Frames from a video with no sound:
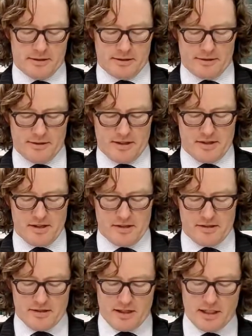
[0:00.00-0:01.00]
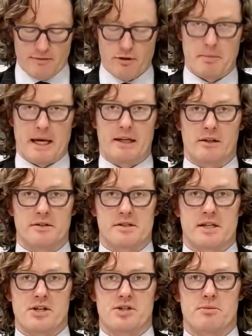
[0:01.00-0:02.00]
This is an interview panel
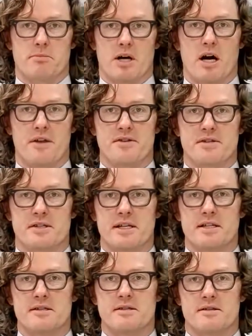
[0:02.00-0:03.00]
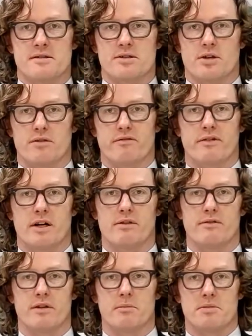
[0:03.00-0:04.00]
discussion behind the scenes. It's not in front
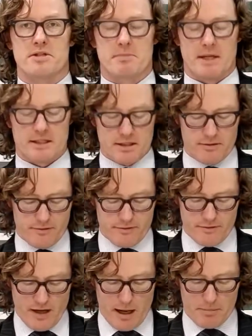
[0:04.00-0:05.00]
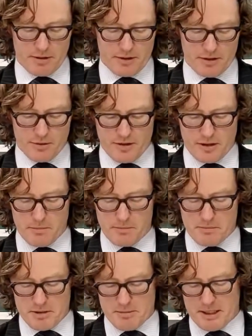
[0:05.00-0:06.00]
of the prospective applicant or the
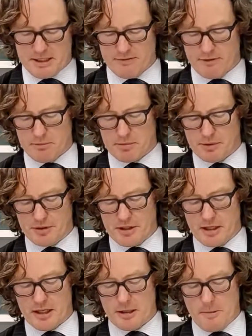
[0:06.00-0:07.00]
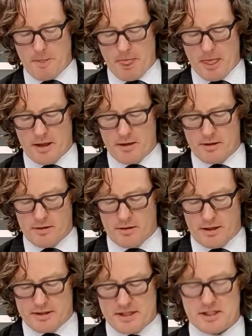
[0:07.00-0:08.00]
prospective employee.
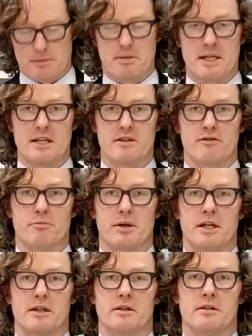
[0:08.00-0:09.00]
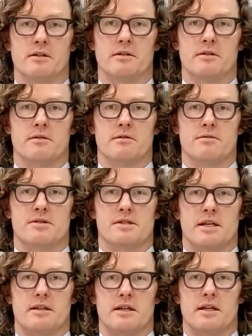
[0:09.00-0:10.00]
It doesn't appear to have been
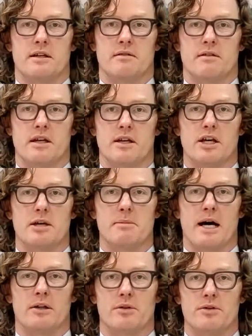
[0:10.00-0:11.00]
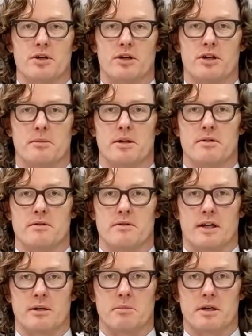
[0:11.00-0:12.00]
sent in an email or a document that
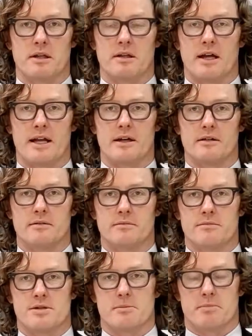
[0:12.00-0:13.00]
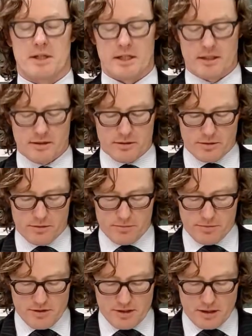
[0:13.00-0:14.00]
can be later subpoenaed or
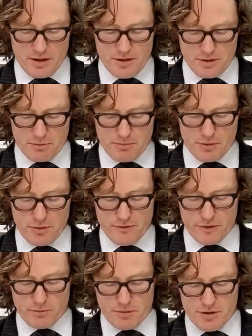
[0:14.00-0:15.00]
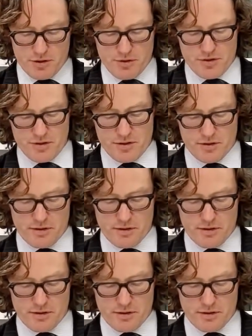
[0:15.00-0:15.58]
disclosed or proven or produced.